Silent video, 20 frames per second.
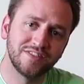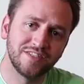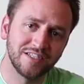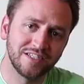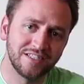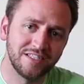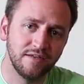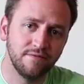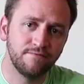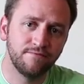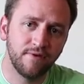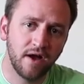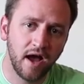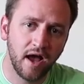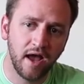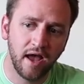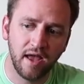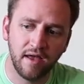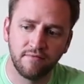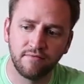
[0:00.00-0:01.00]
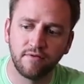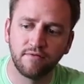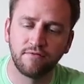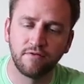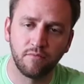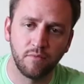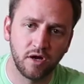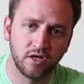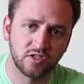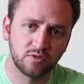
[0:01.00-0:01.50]
65
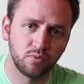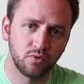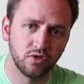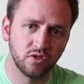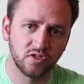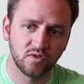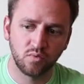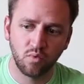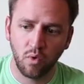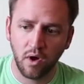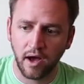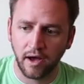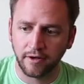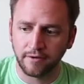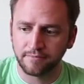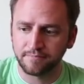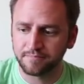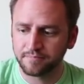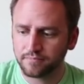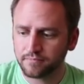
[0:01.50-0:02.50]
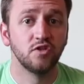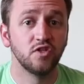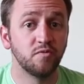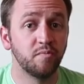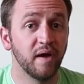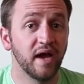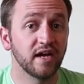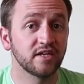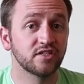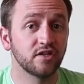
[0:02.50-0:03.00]
from Osprey as well. These
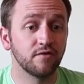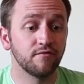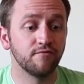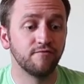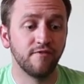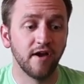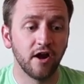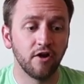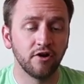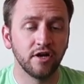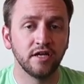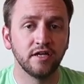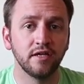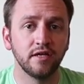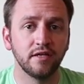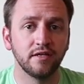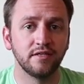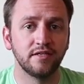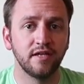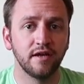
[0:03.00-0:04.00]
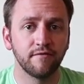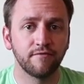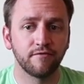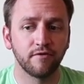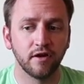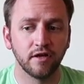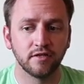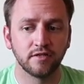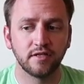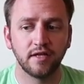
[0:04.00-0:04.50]
packs are very
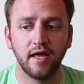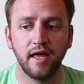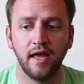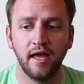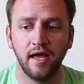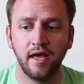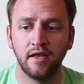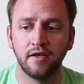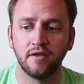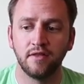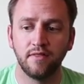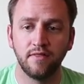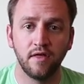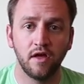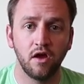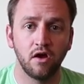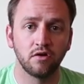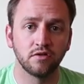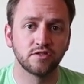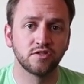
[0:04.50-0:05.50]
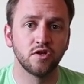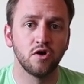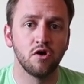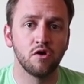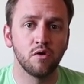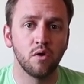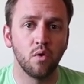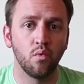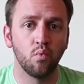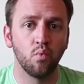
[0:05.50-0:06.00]
different and they
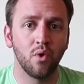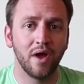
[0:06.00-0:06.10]
also